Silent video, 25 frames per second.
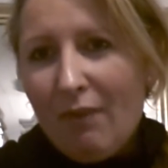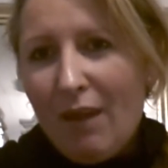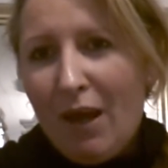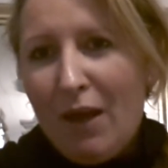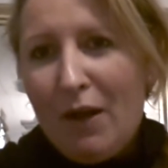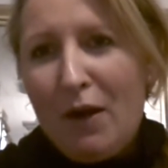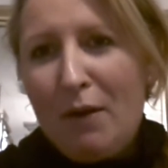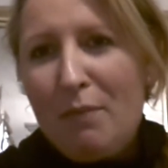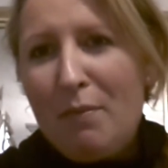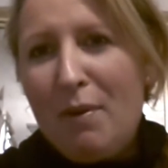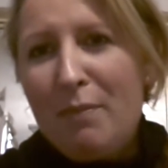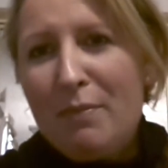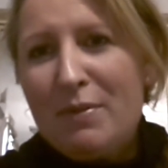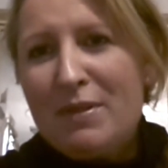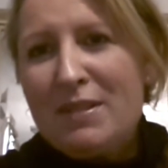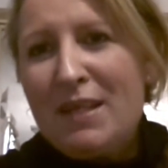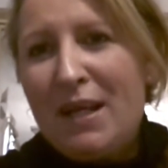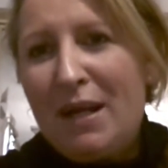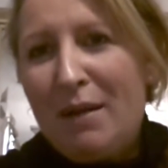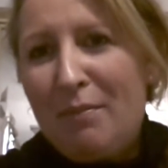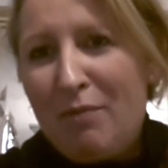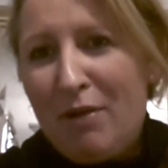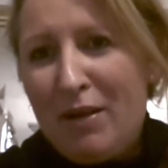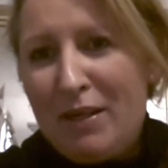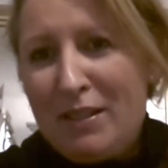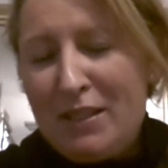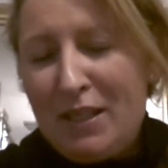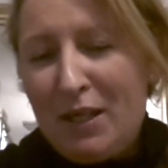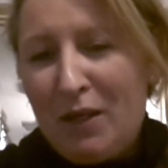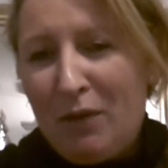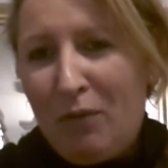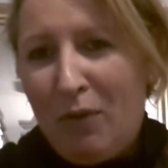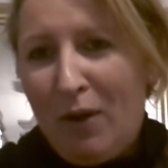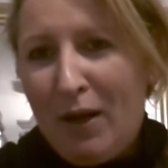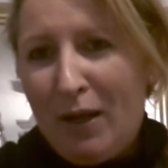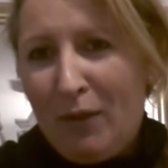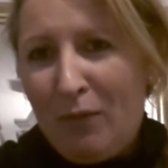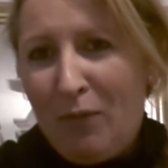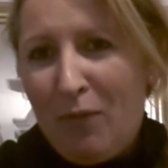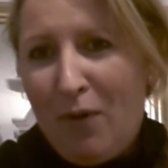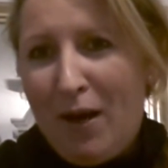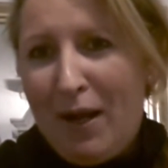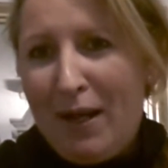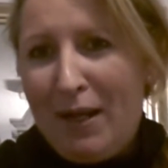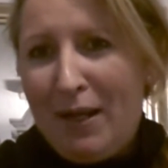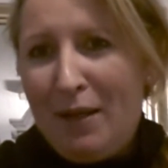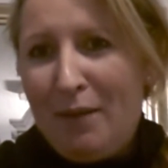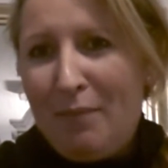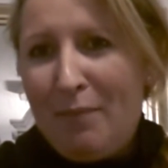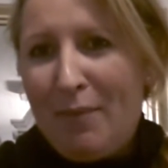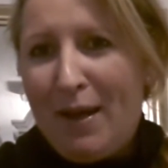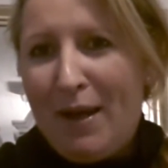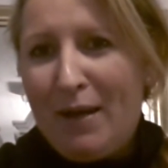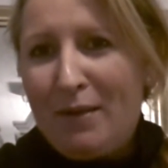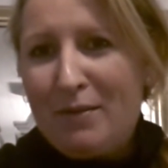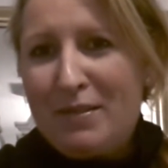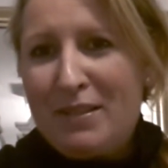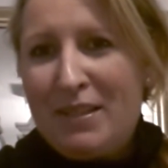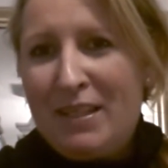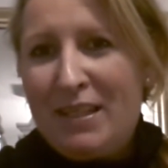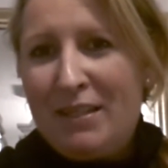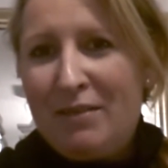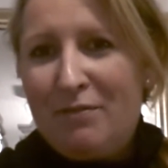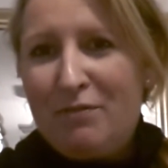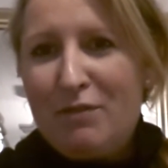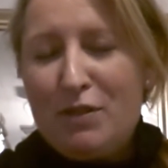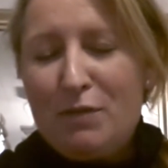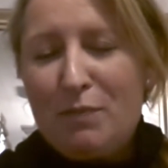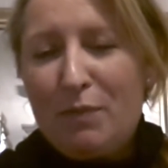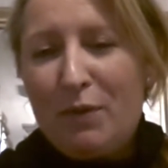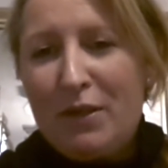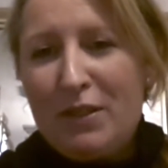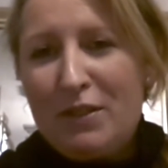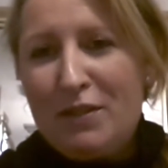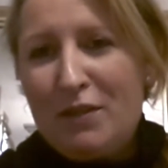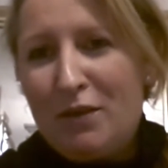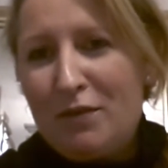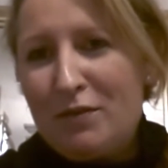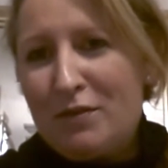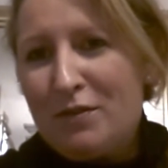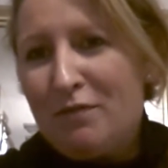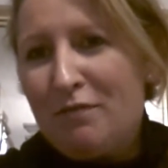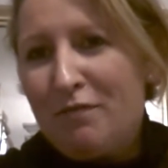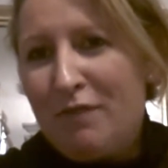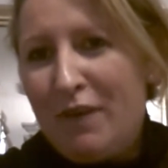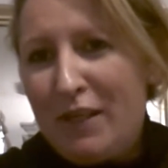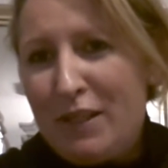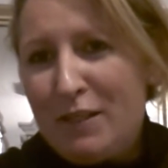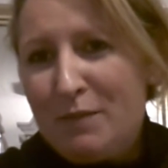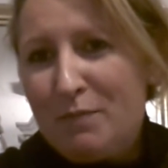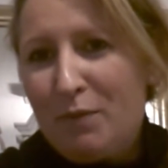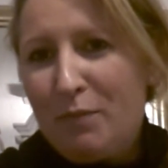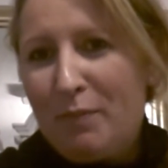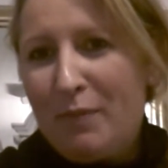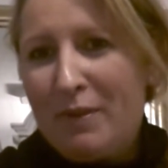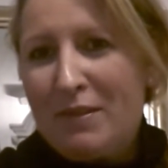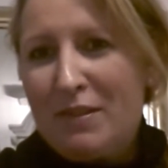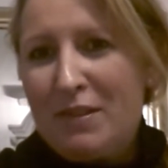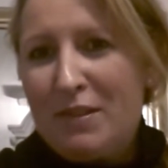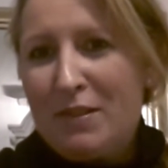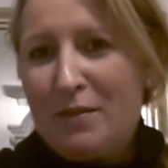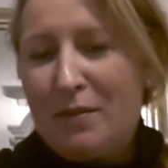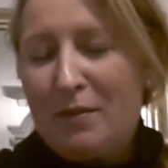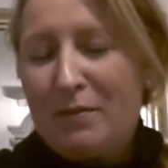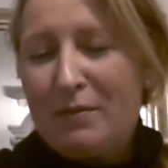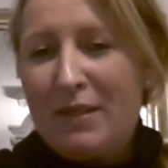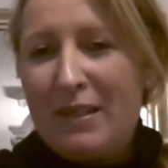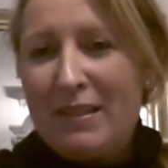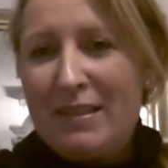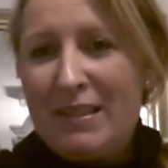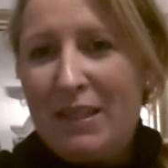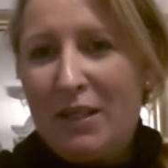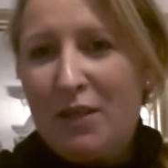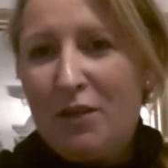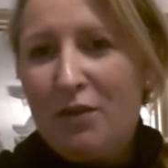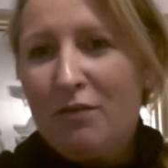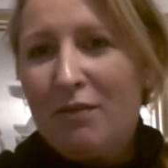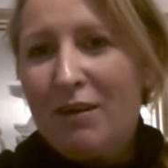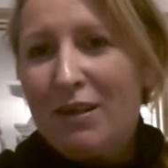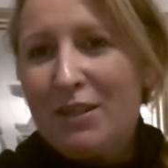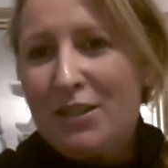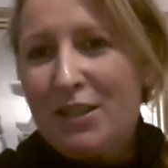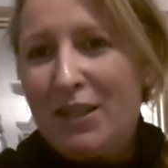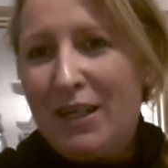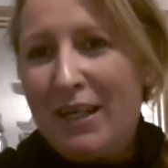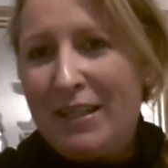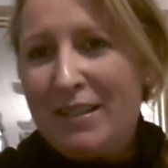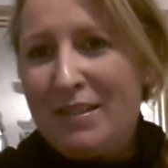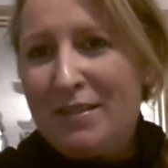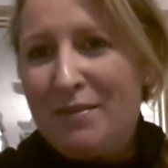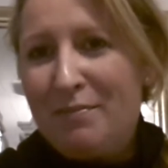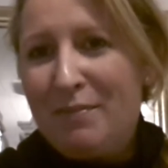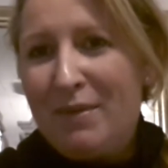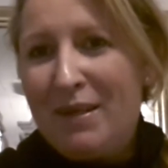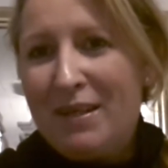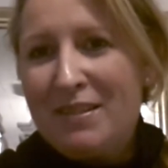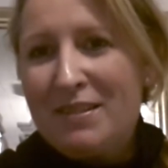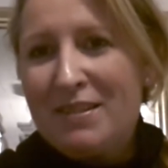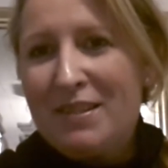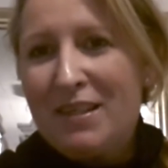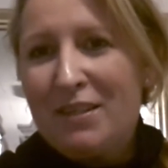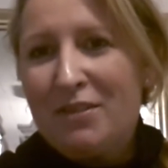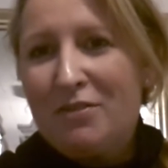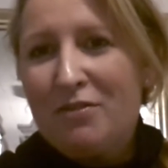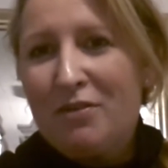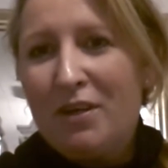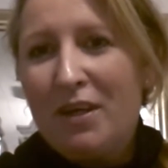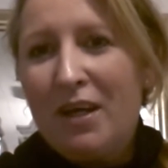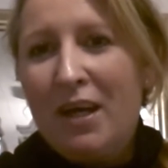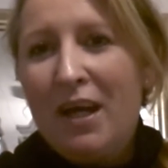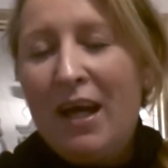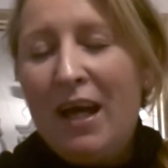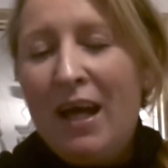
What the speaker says: and I remember celebrating quite quietly about it and responding to lots of Facebook messages I was getting congratulating me, etc.